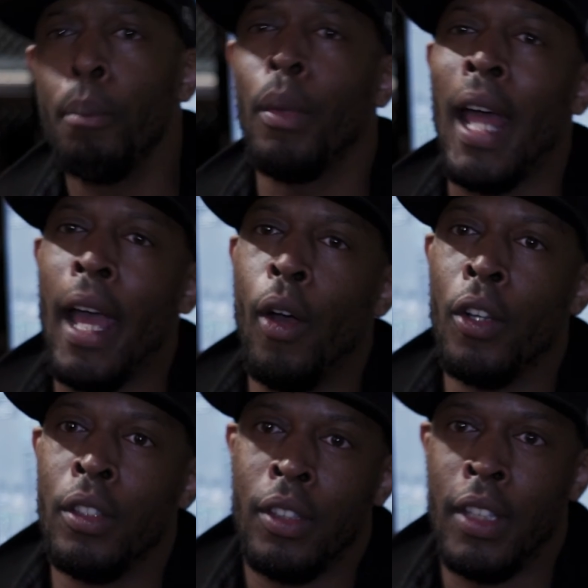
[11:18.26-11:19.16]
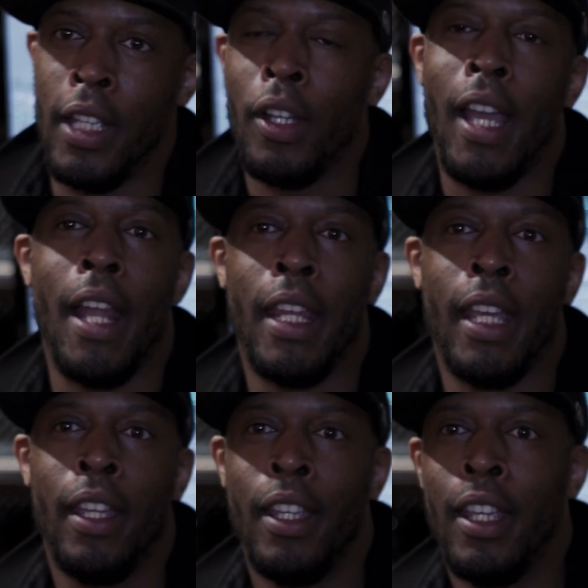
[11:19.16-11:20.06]
But like on The
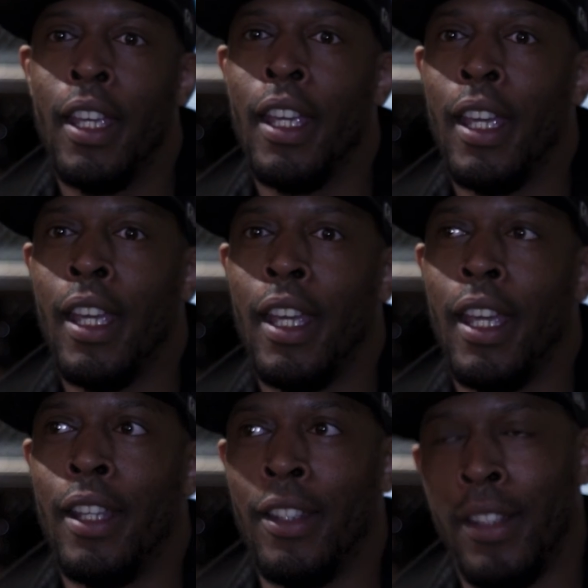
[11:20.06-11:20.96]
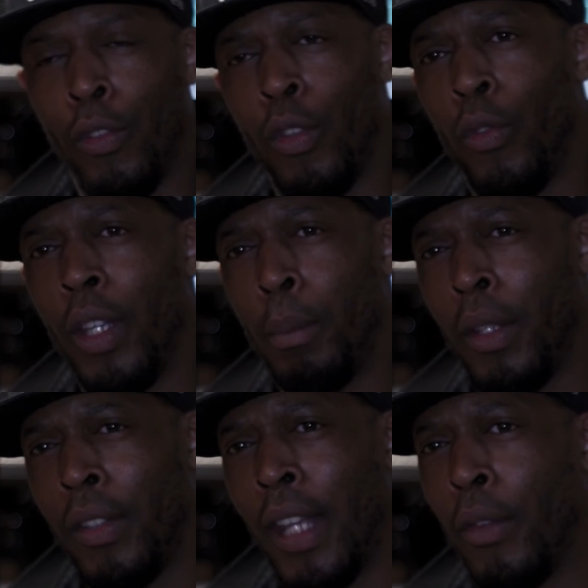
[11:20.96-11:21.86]
Uncanny is a different thing,
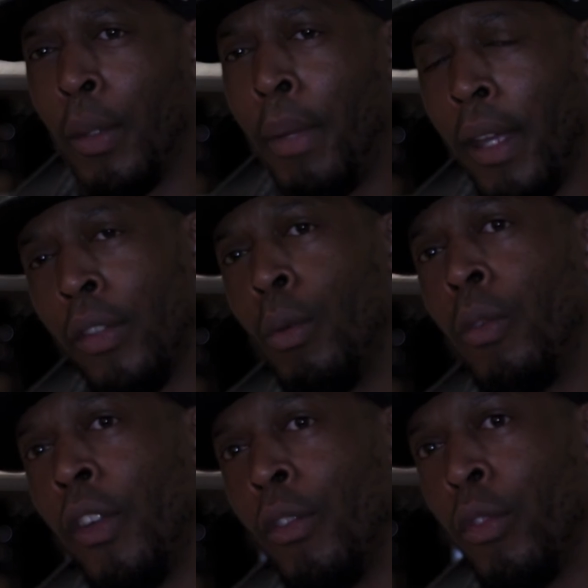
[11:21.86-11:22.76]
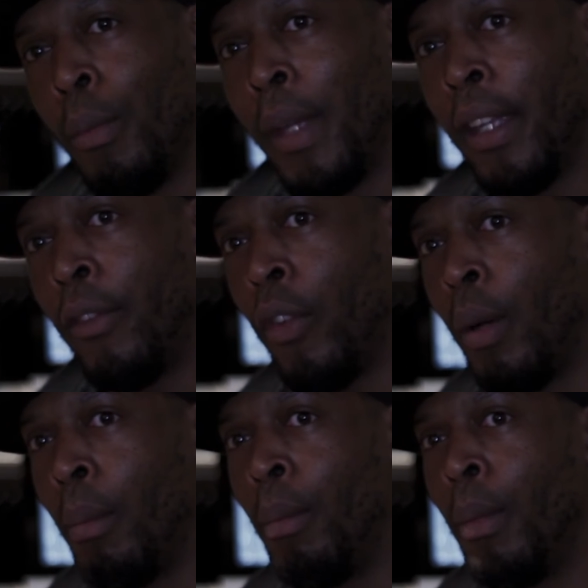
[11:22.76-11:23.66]
because that was a personal thing for me
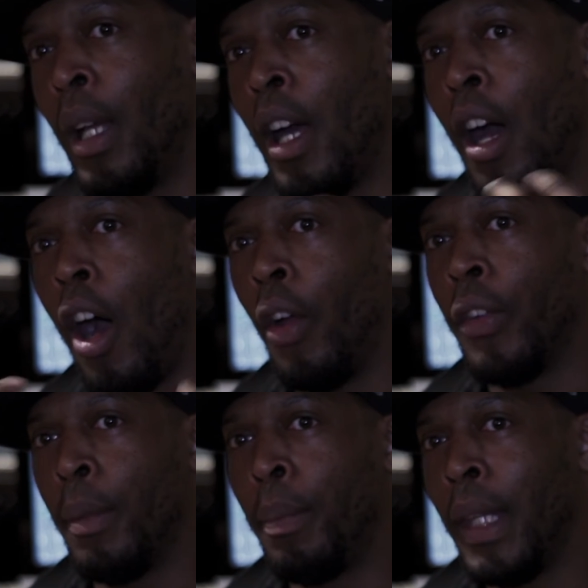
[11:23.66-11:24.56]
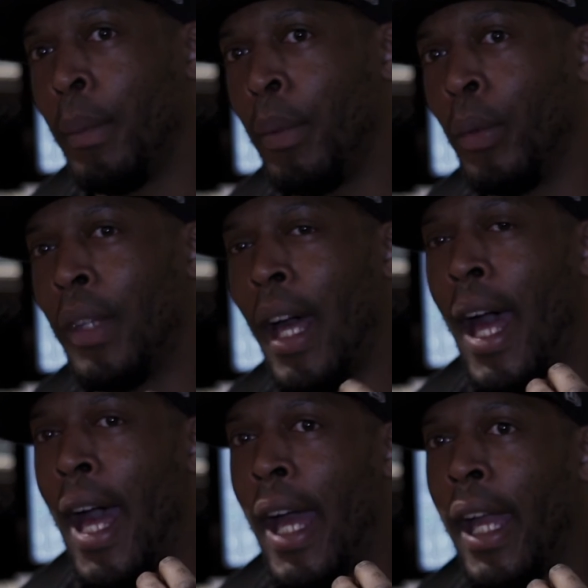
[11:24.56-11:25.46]
from all the people that
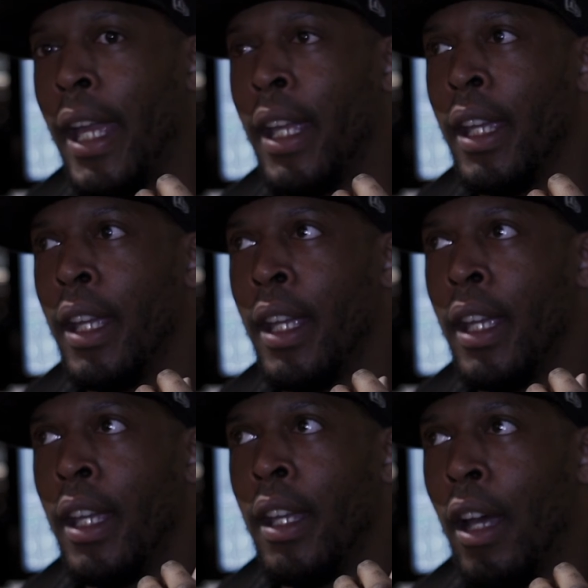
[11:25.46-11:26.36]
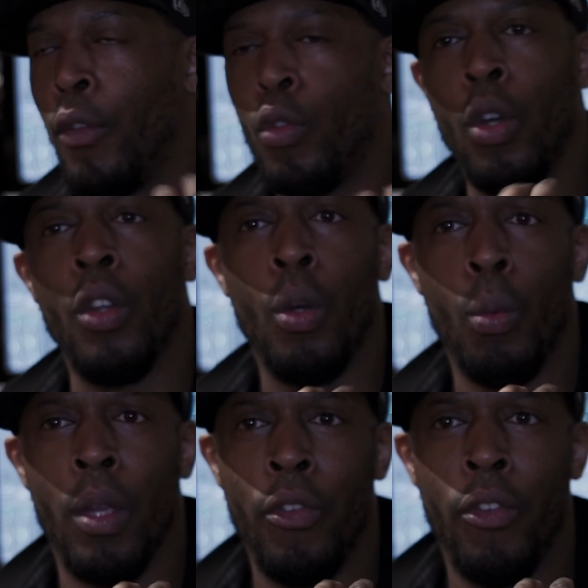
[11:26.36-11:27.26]
I have grown up
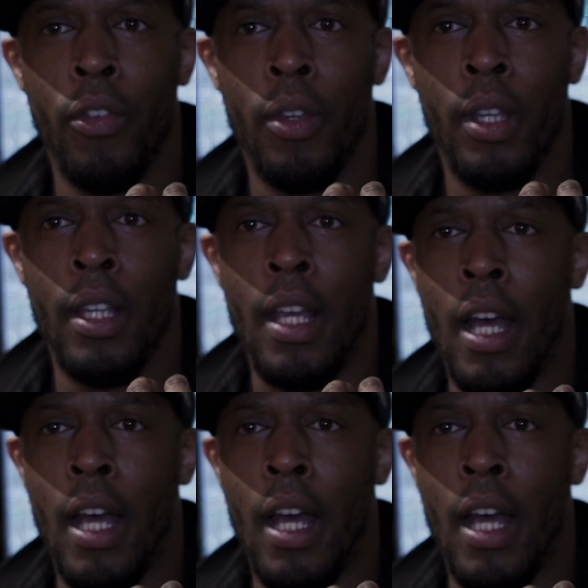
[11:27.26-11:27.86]
with. Yeah.